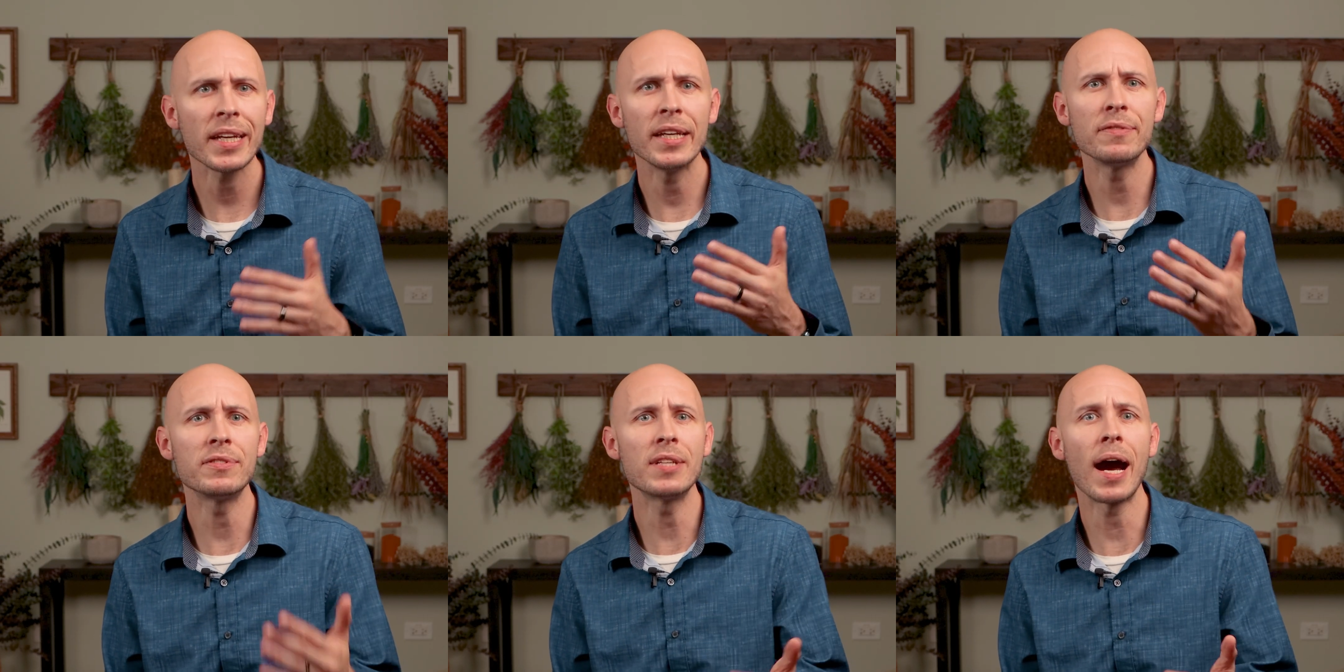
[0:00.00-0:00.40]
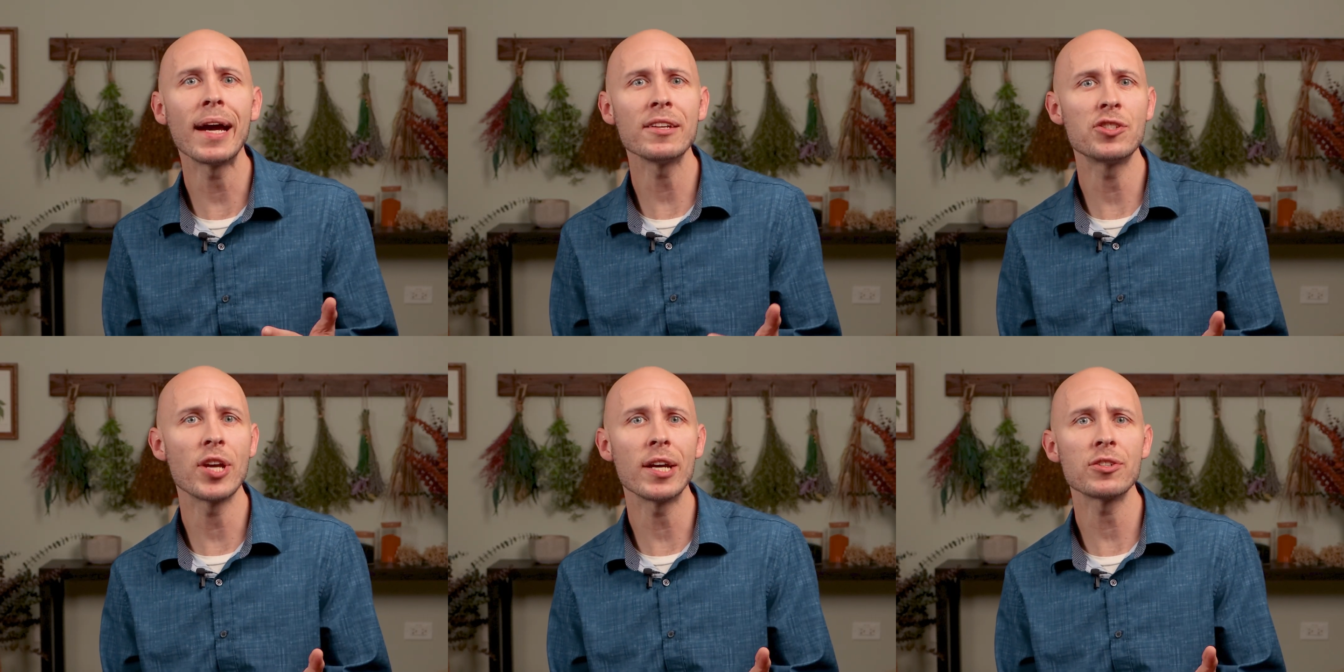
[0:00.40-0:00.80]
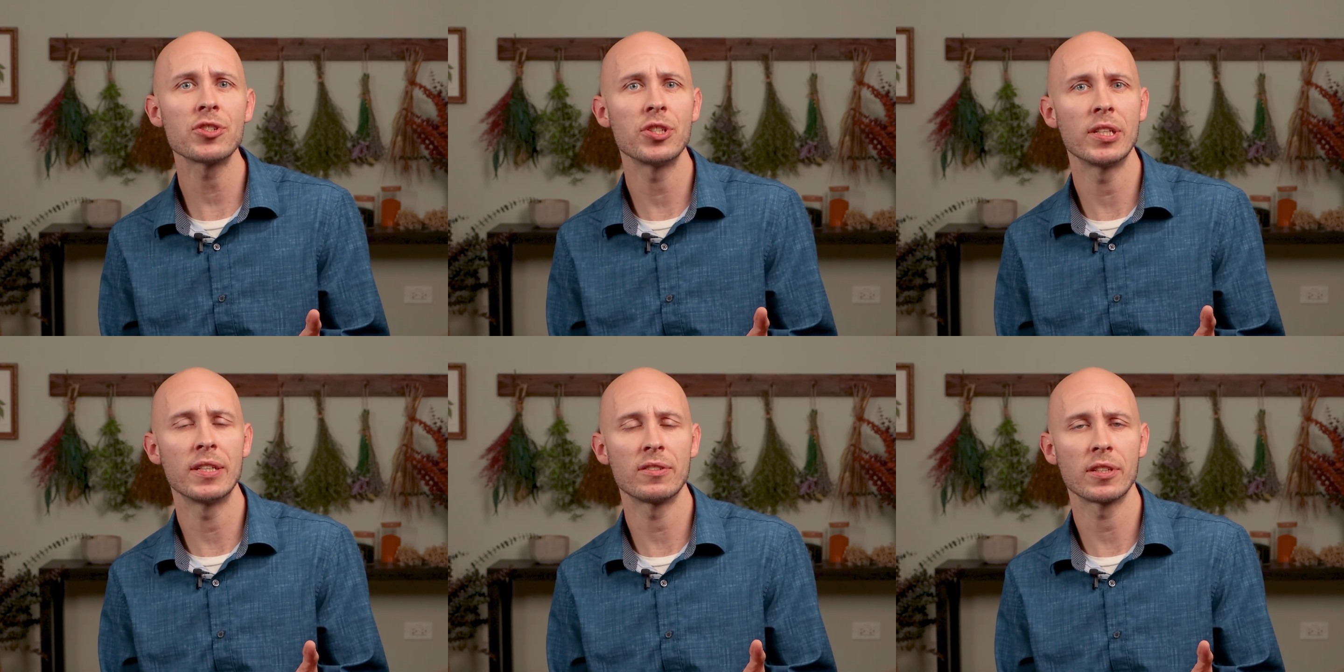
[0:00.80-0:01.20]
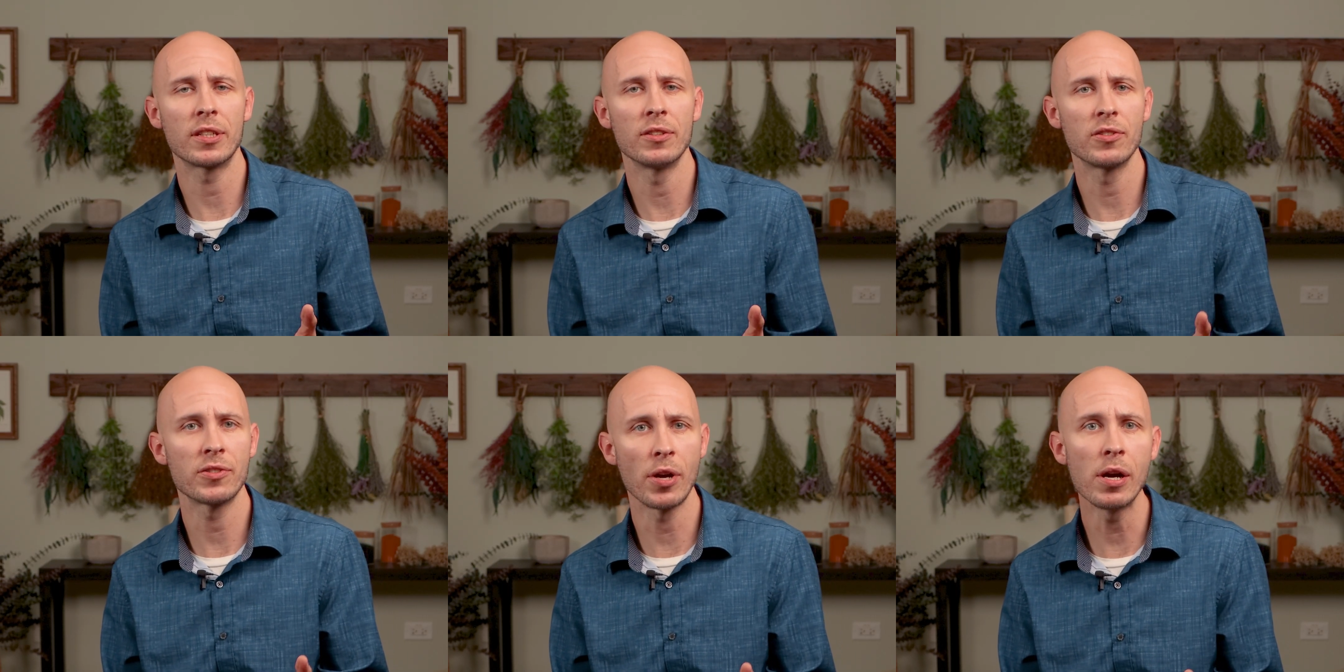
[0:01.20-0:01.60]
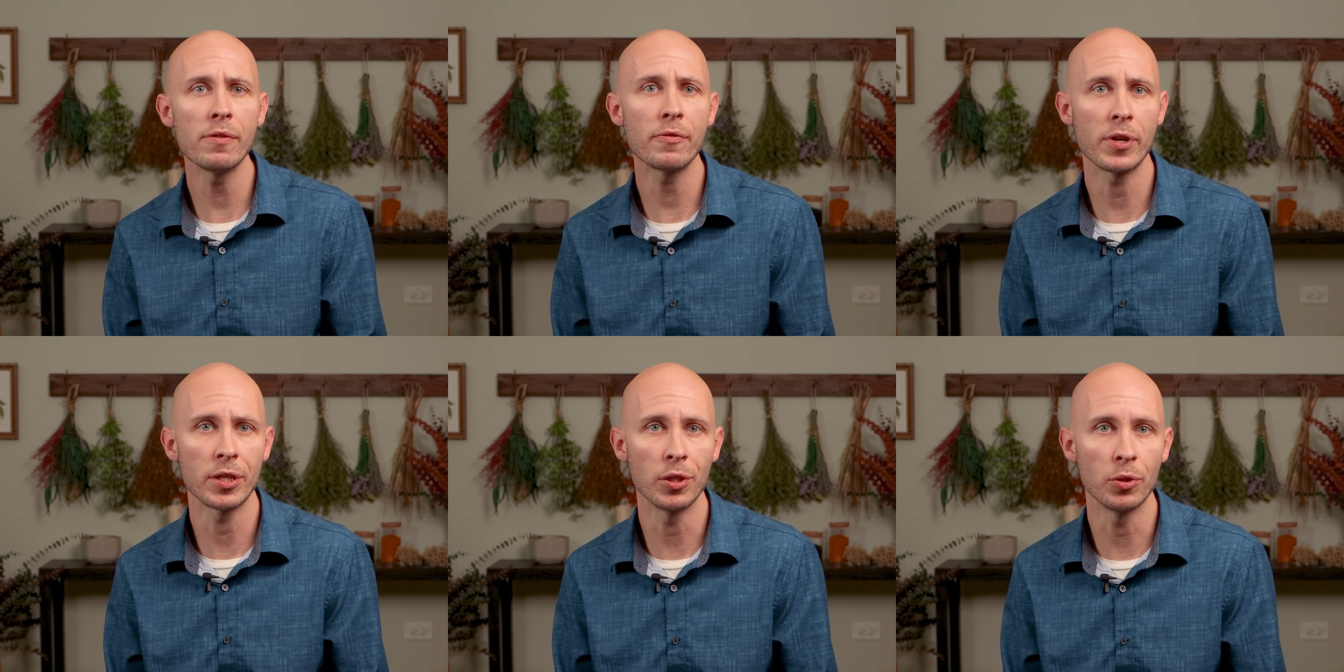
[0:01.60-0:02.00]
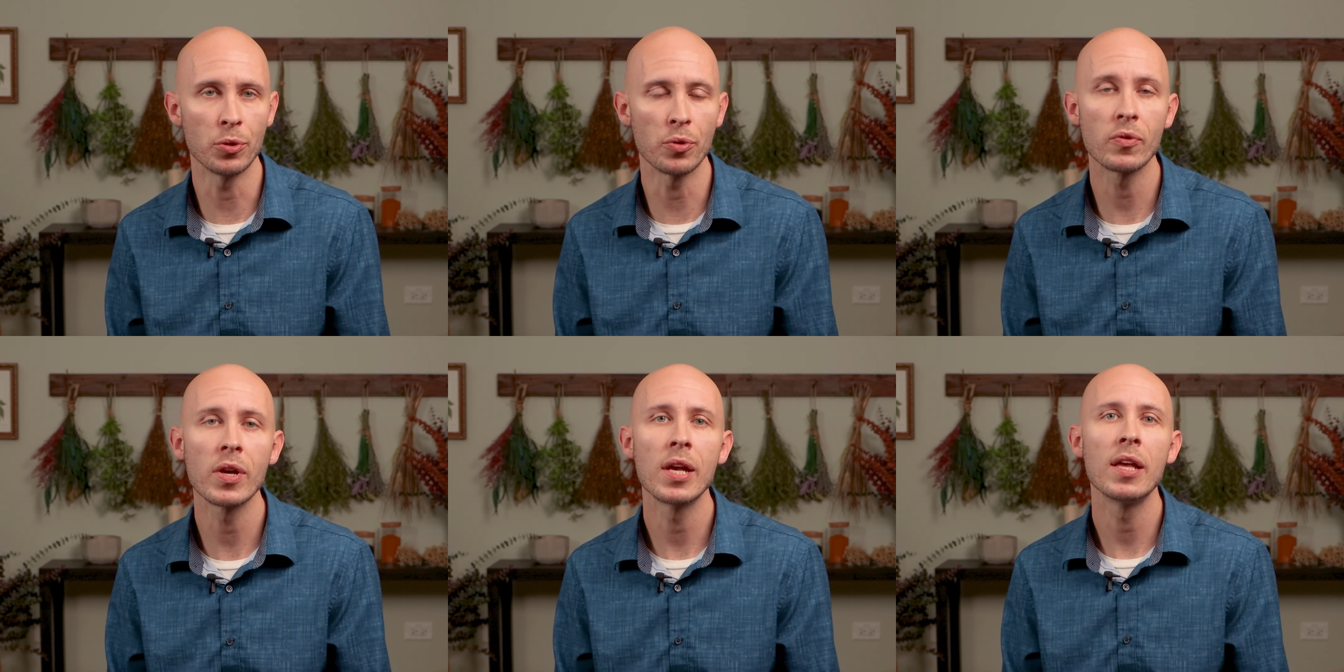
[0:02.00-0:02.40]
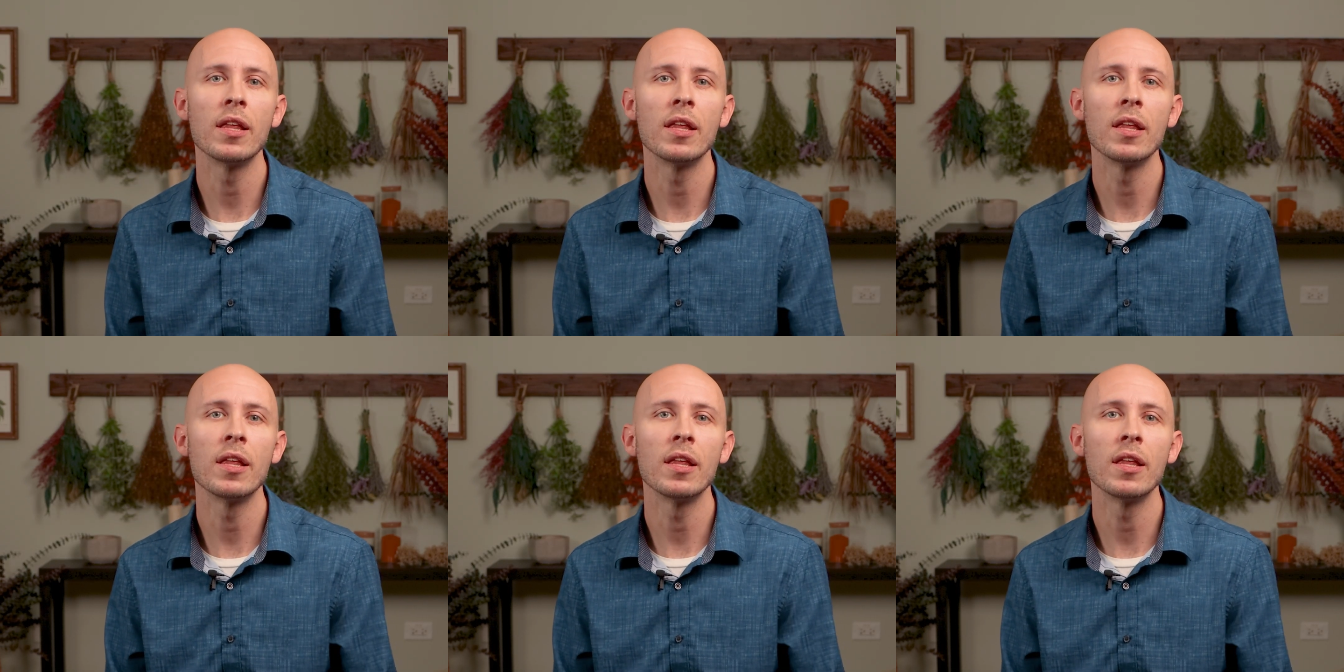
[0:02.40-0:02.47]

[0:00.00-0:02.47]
If digestion is a concern for you,